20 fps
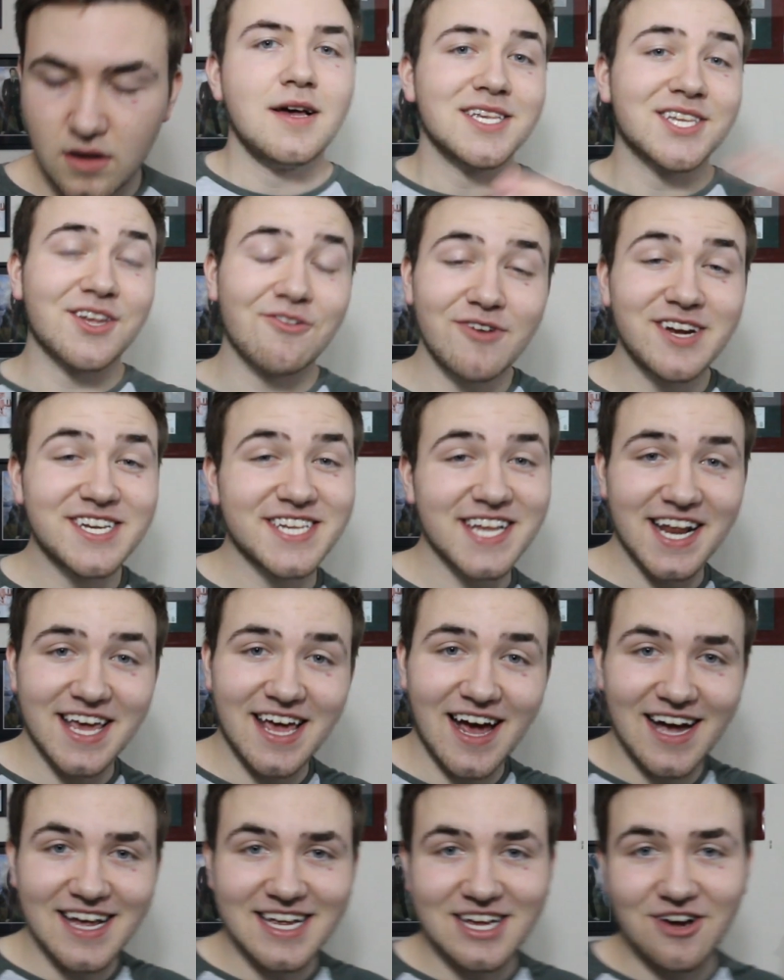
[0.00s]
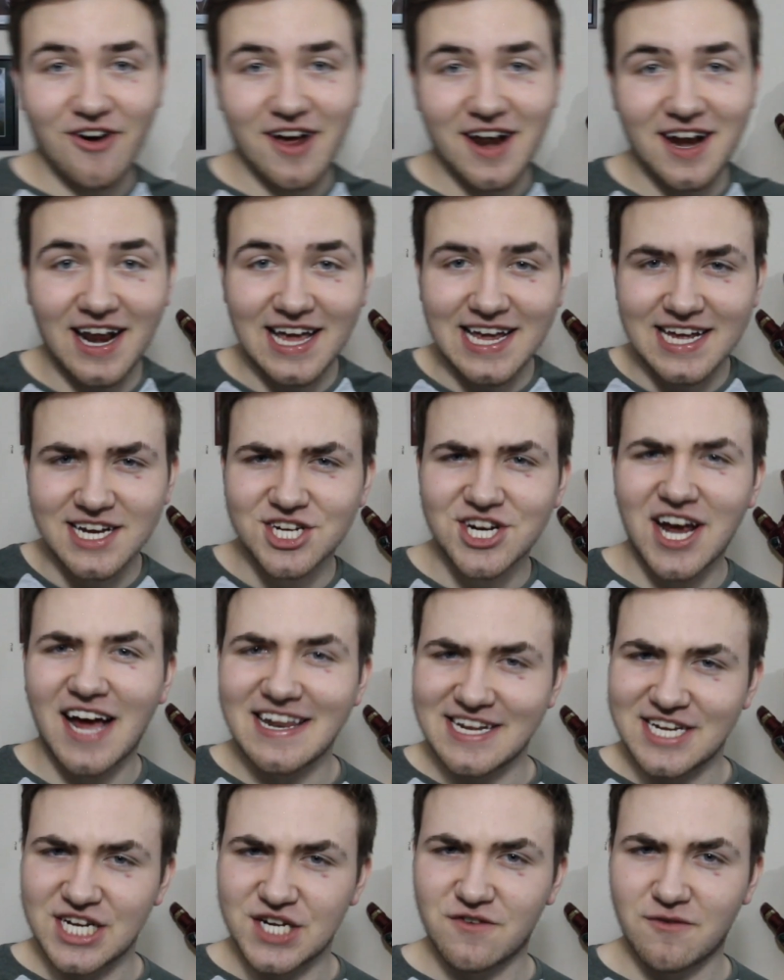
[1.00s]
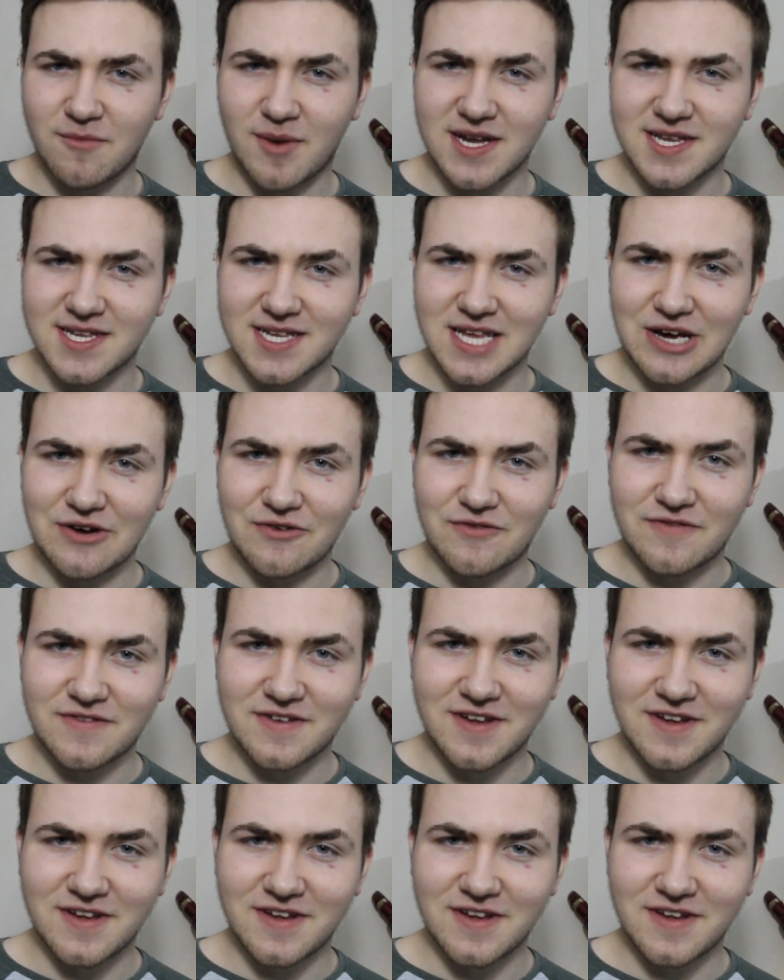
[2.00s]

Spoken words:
So recently I created like a challenge for myself,